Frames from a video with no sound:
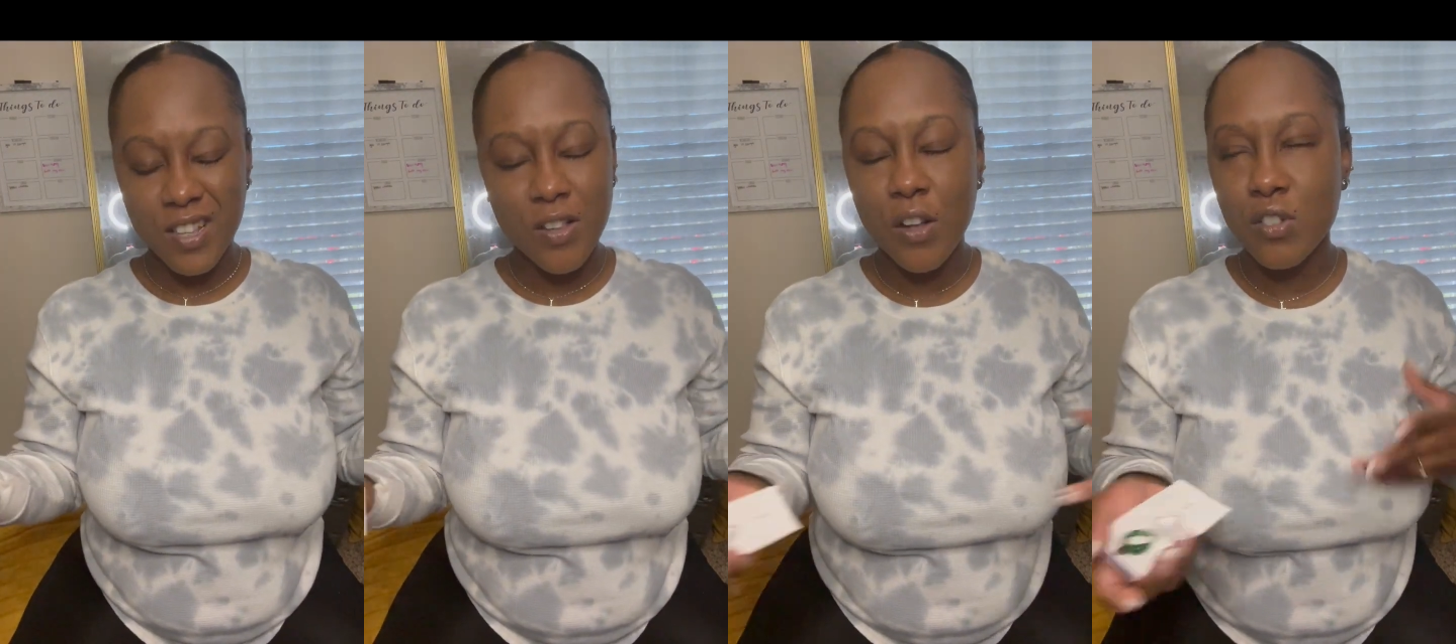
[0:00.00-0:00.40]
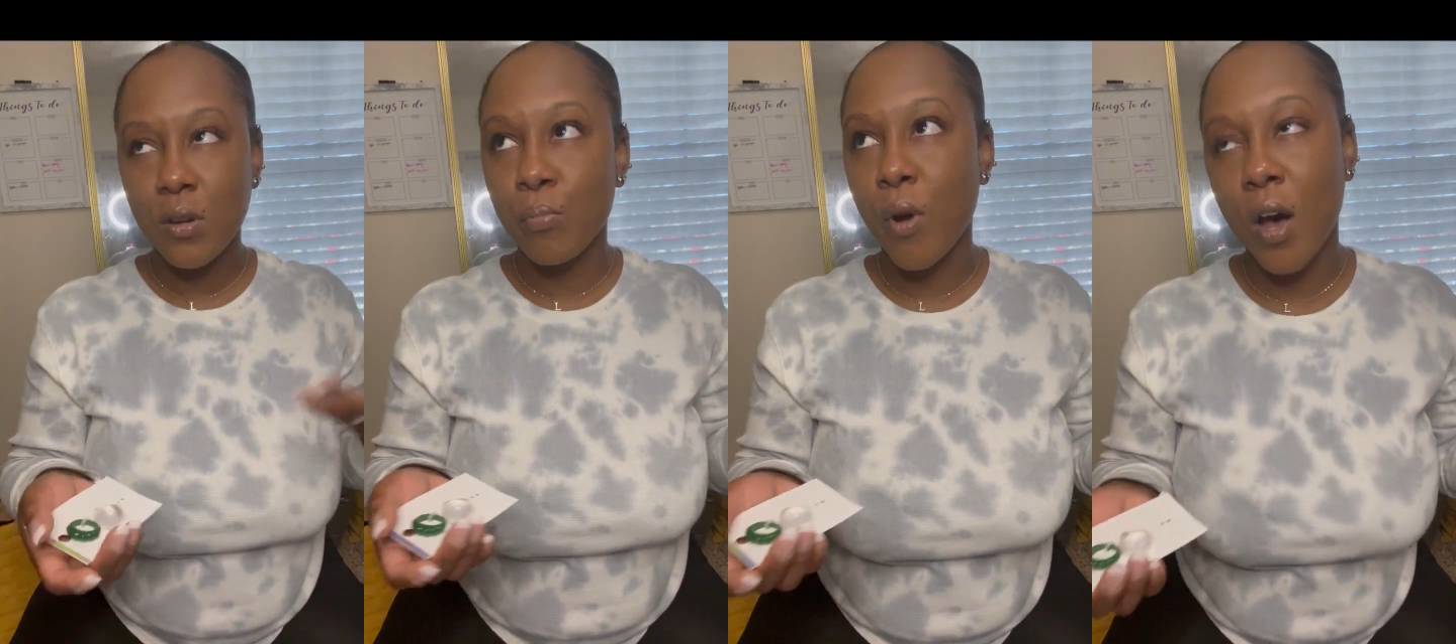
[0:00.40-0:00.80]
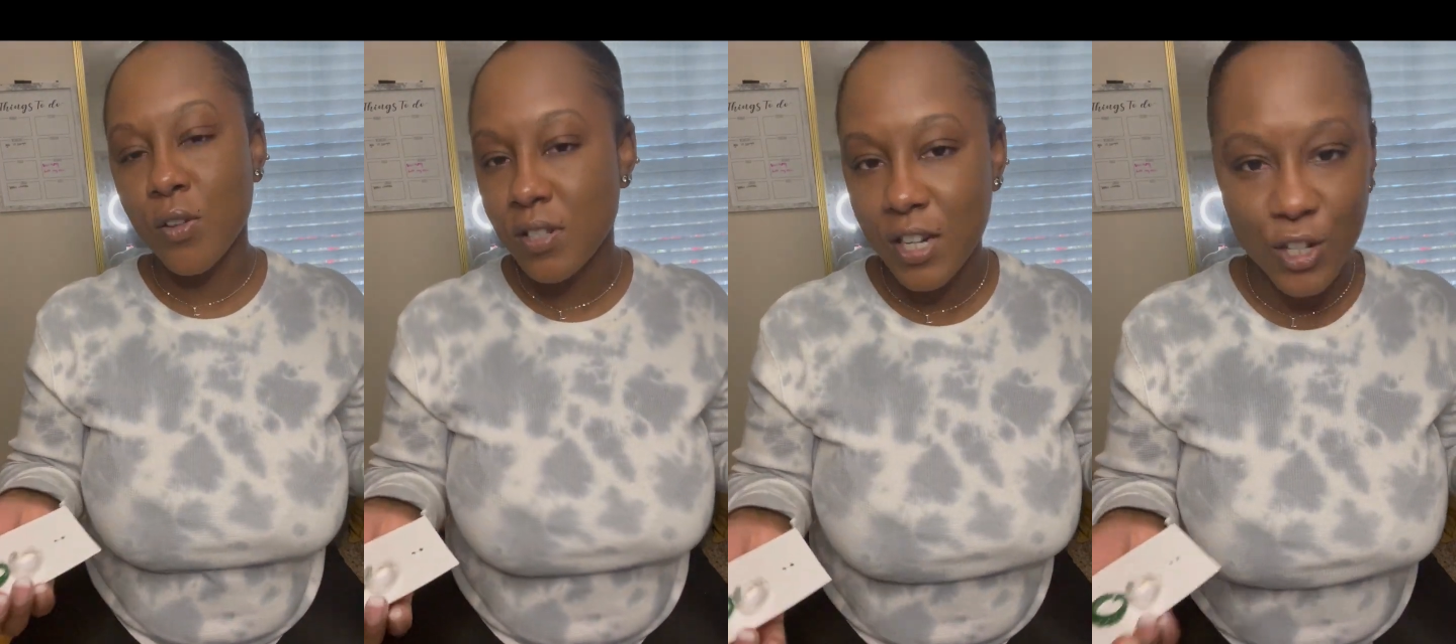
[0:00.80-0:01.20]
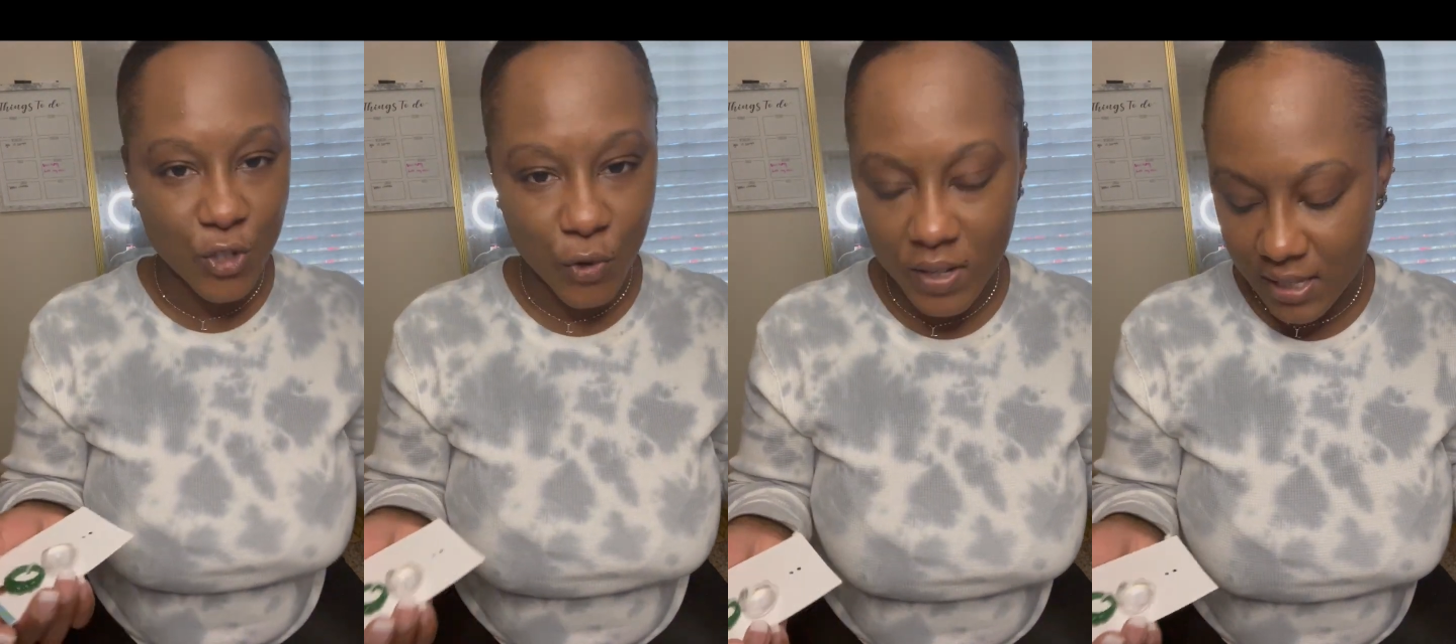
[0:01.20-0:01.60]
So I started browsing in the
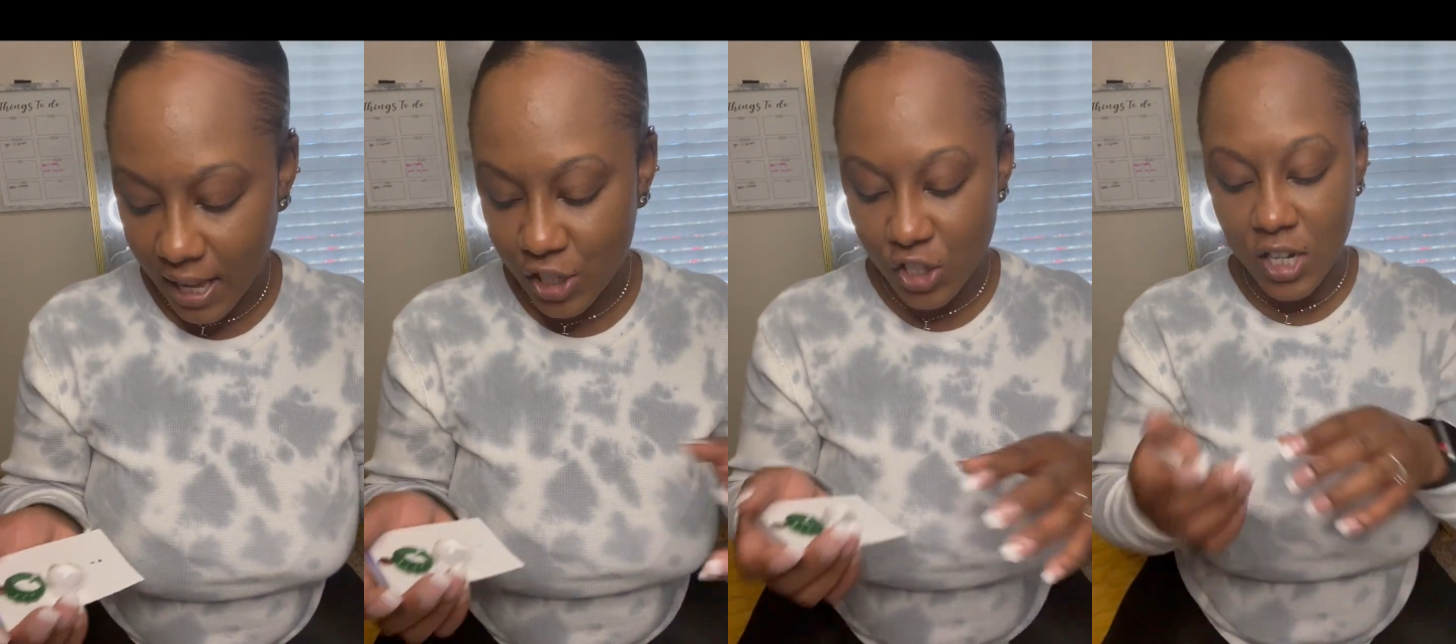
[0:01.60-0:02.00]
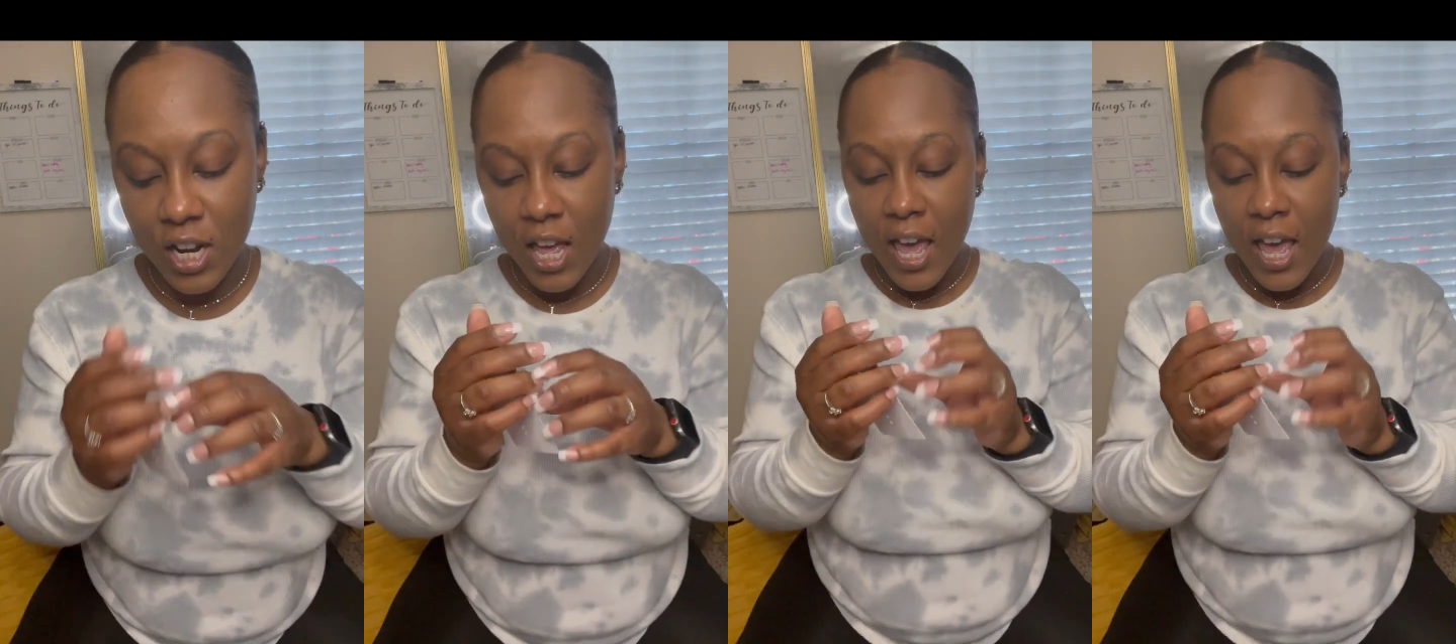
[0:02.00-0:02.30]
jewelry section.